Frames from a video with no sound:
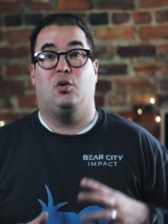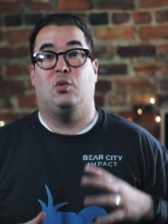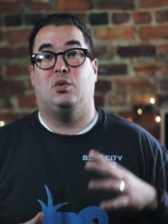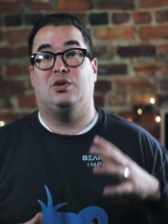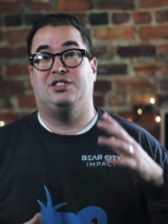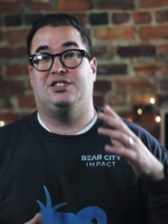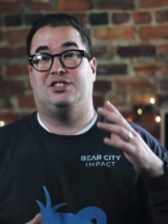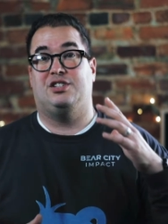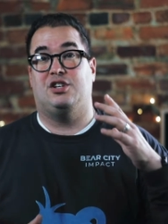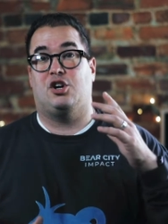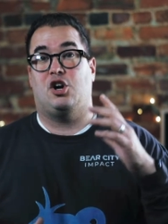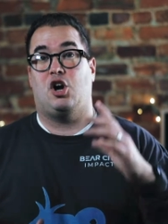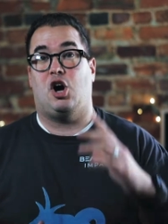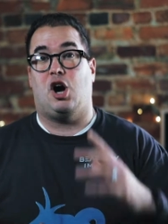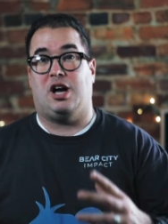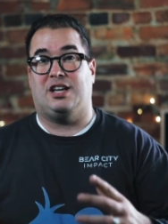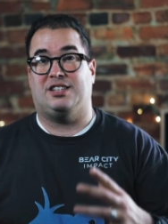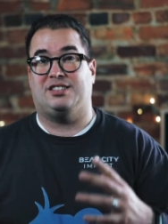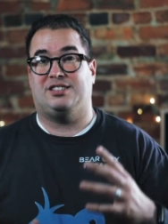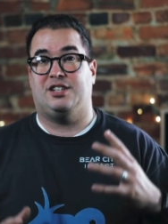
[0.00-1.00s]
was the
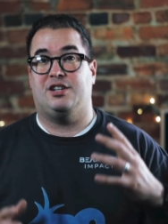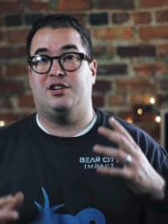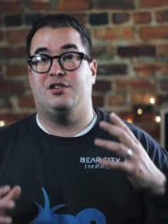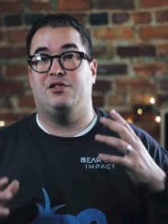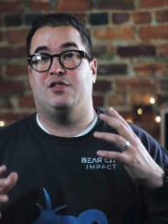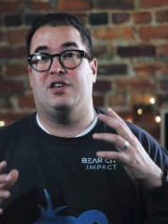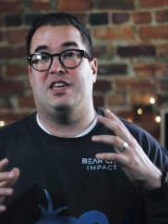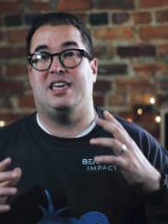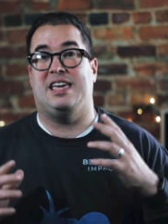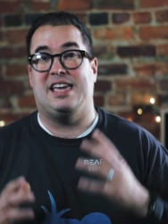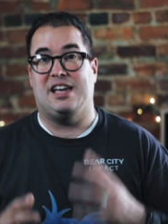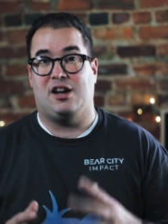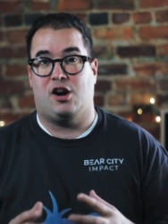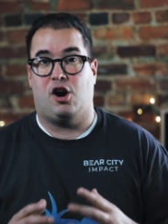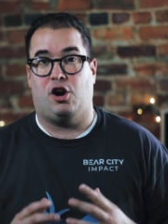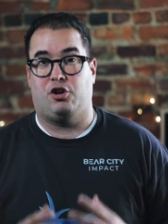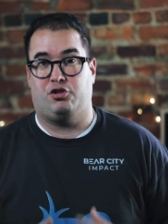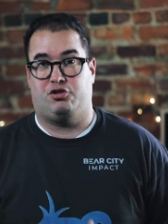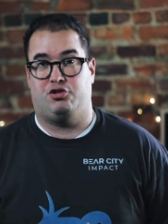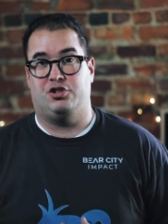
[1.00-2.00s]
cost of ink
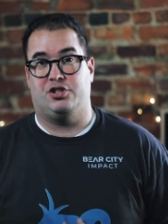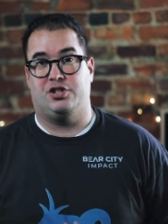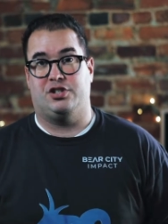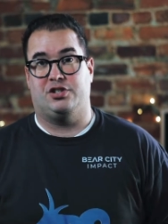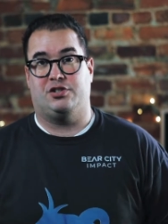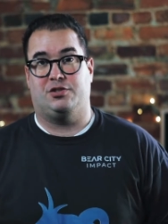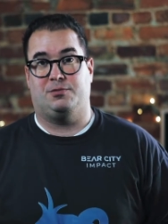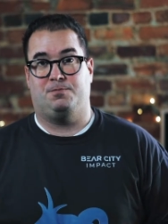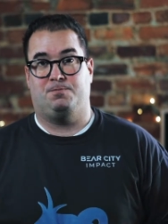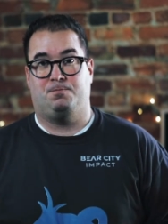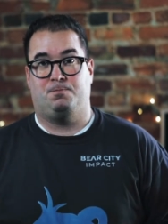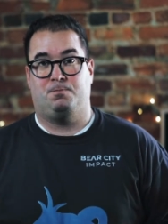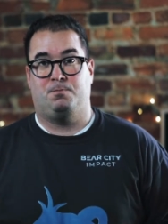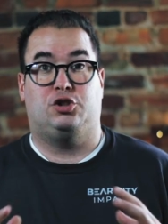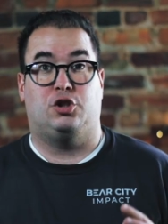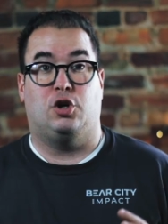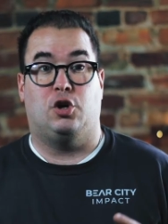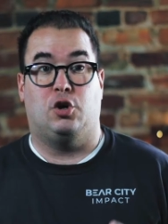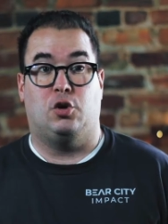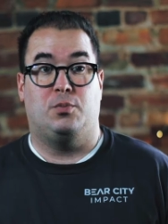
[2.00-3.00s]
cartridges.
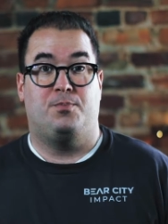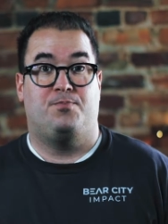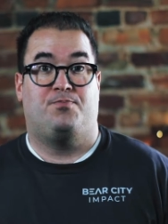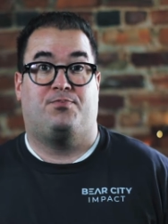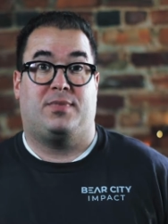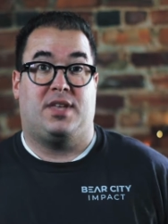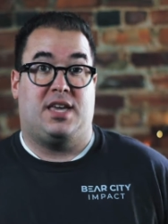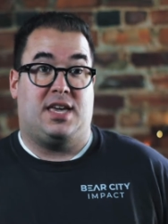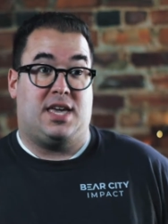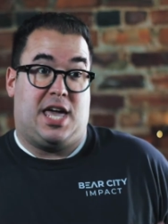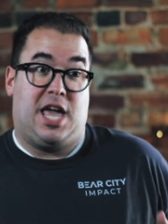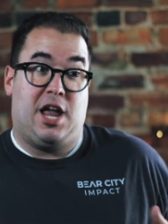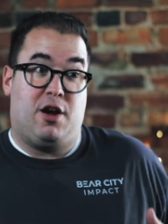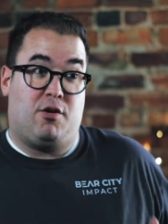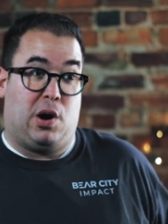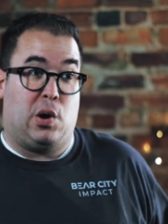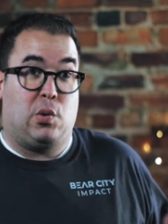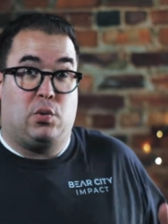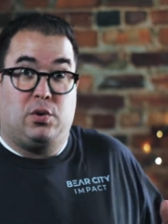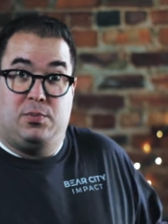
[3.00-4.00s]
So
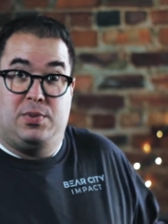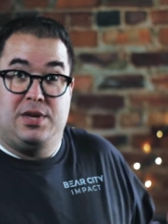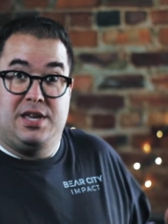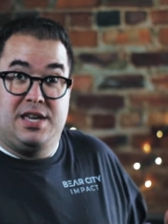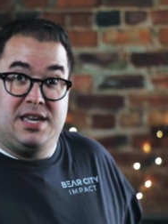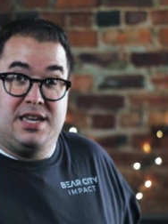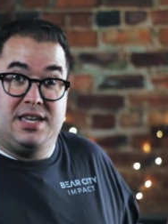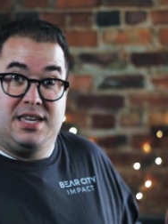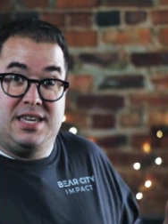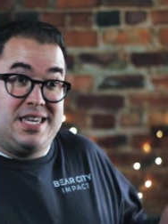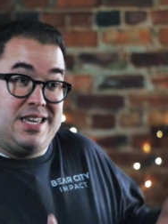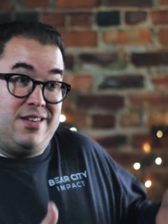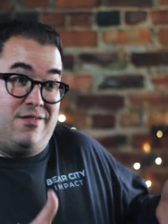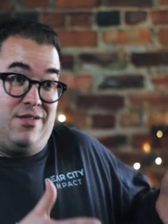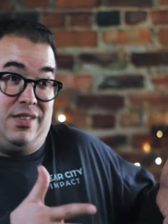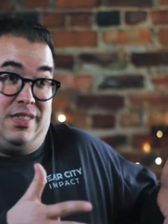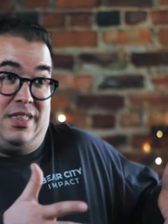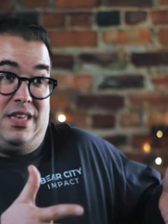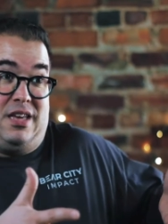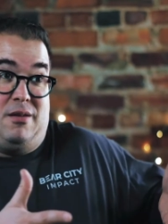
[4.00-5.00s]
here I would be
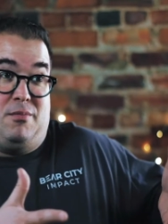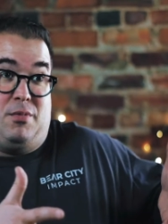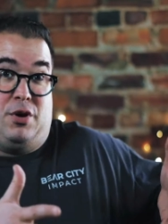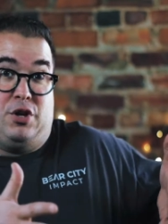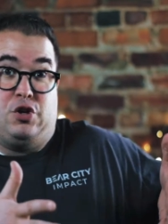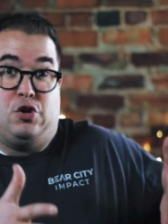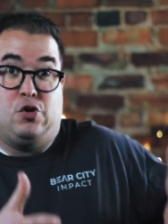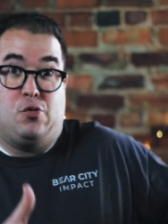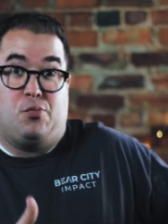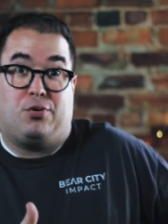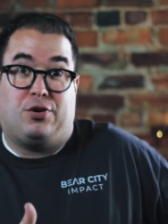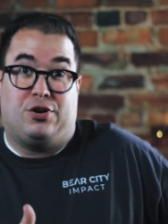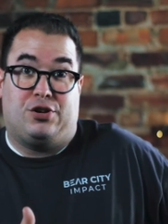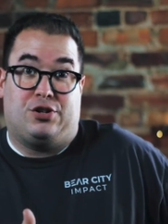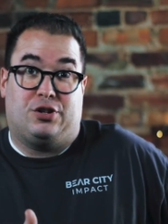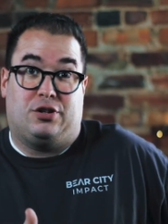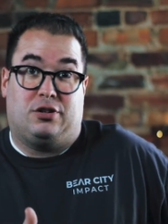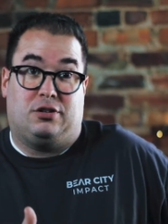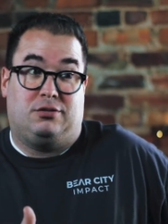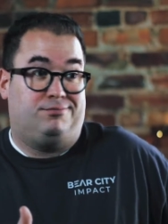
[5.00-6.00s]
giving them a new
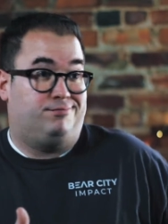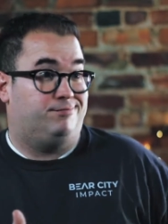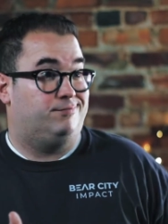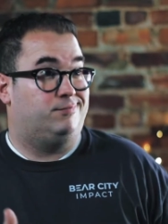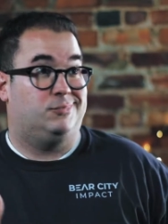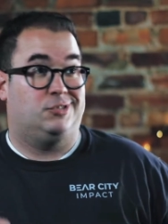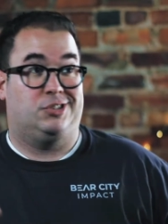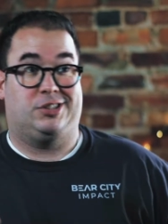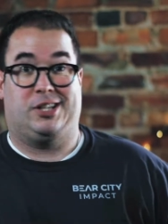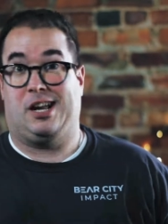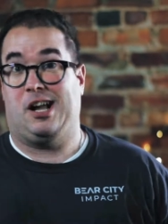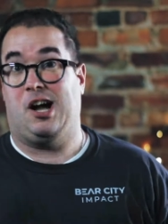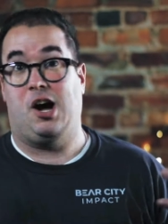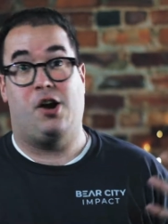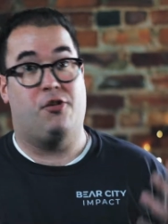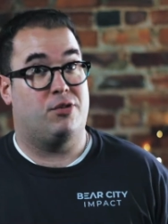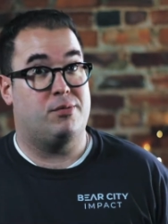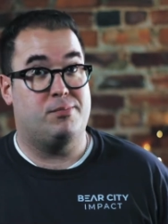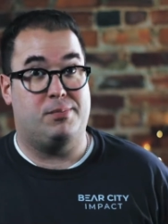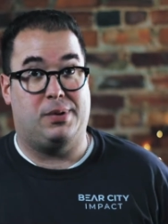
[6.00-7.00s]
printer, like
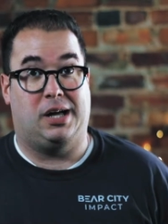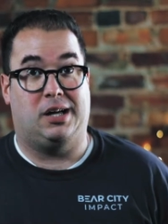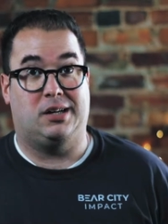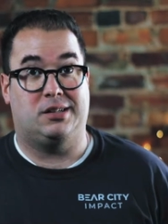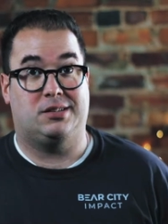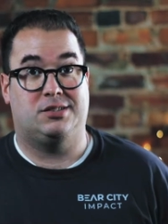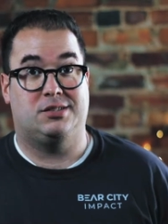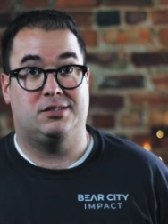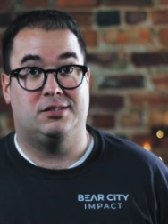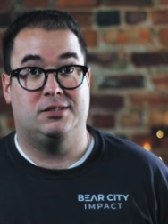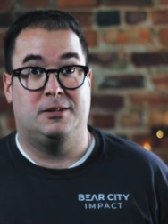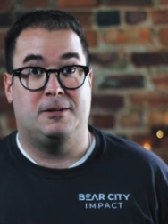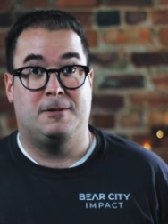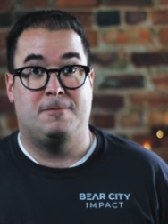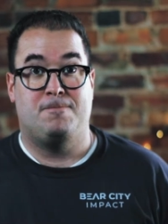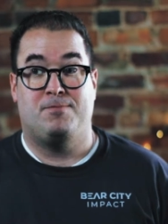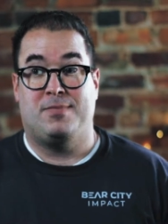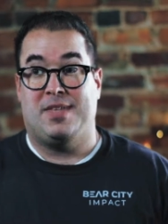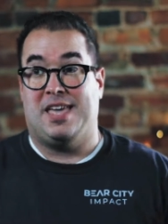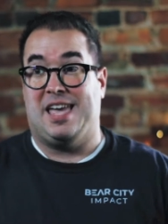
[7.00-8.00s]
$100,
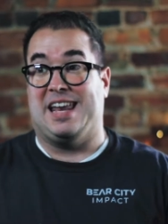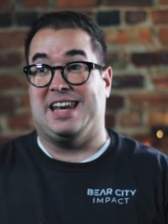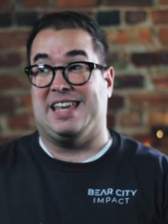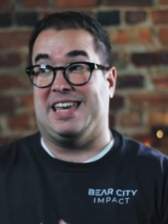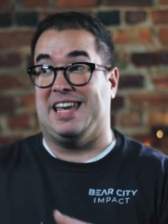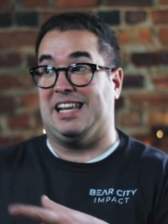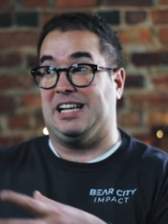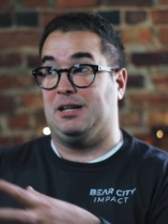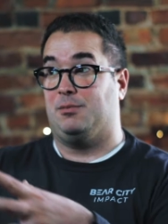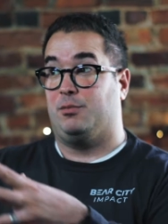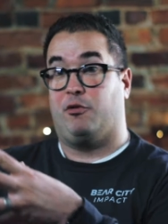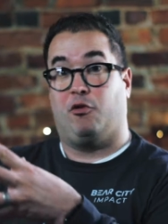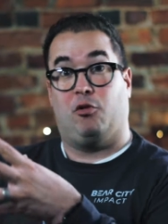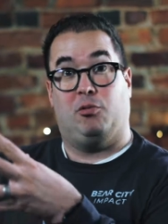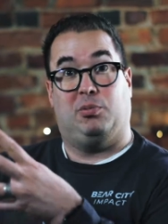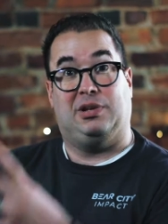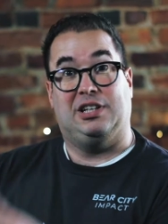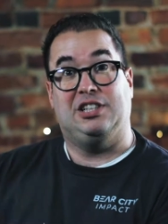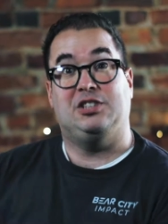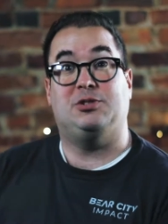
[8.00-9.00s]
and getting them a
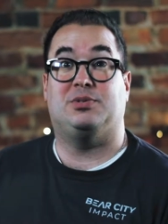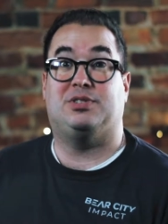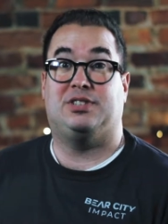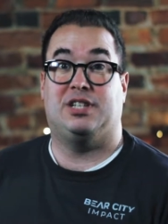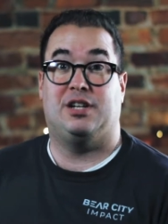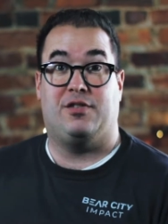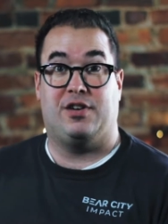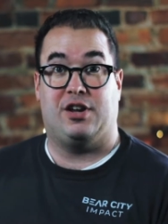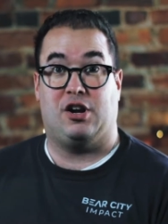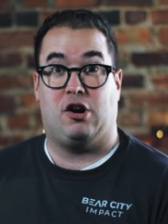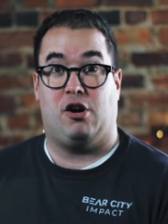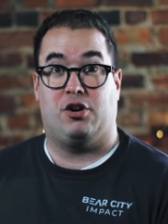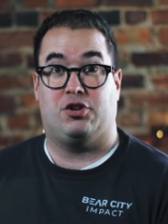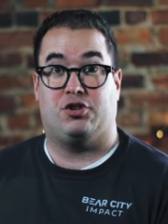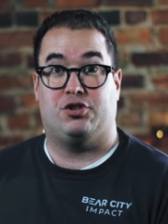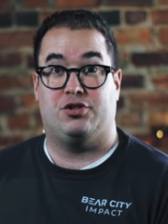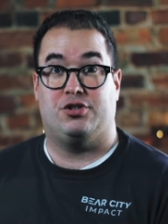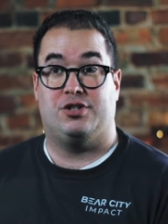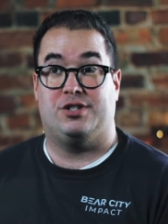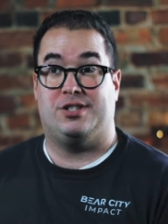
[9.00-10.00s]
replacement set of ink
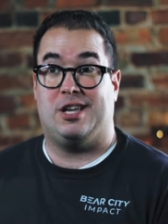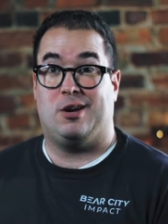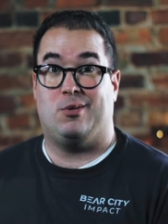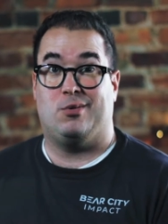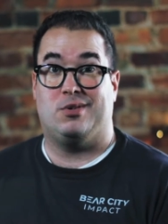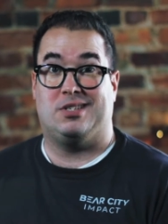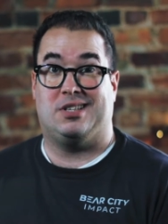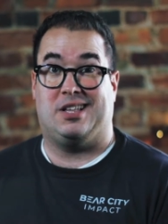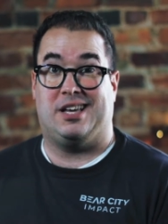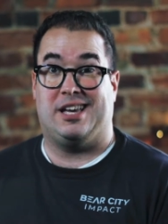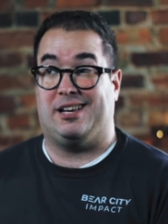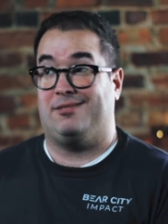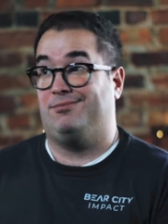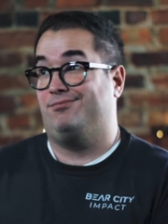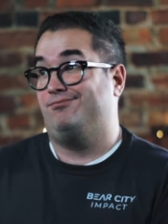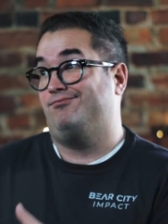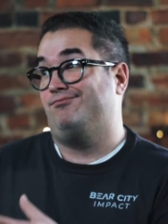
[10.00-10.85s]
cartridges that was like